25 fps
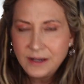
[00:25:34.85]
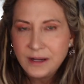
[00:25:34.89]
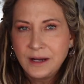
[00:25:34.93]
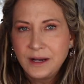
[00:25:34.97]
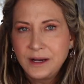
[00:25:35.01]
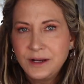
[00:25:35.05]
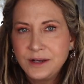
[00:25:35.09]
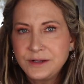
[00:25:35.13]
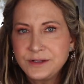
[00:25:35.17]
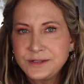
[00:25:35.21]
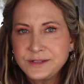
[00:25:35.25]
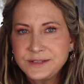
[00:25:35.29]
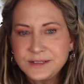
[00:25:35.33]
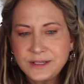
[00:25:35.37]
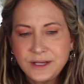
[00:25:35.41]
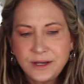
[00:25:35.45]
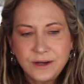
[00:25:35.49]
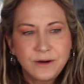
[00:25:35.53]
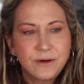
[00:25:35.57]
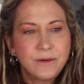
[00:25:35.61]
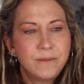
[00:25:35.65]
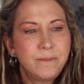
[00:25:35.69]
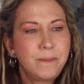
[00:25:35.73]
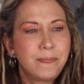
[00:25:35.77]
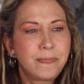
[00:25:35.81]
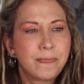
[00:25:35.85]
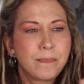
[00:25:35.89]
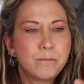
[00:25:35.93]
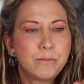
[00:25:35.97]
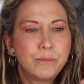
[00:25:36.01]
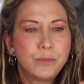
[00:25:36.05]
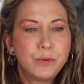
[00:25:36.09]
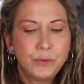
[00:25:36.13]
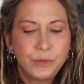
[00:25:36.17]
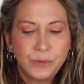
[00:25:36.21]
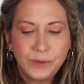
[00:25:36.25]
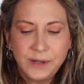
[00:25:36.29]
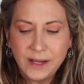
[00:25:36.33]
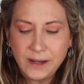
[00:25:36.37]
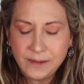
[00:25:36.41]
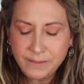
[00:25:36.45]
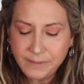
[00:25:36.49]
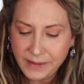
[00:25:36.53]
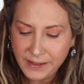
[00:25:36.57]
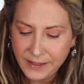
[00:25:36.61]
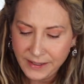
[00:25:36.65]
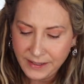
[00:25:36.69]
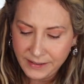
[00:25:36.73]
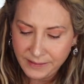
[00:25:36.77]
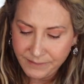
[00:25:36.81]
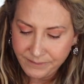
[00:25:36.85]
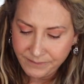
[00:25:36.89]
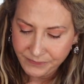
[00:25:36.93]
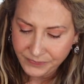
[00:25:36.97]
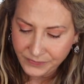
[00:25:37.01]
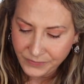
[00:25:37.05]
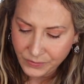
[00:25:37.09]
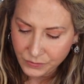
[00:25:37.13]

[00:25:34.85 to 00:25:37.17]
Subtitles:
I also pulled out my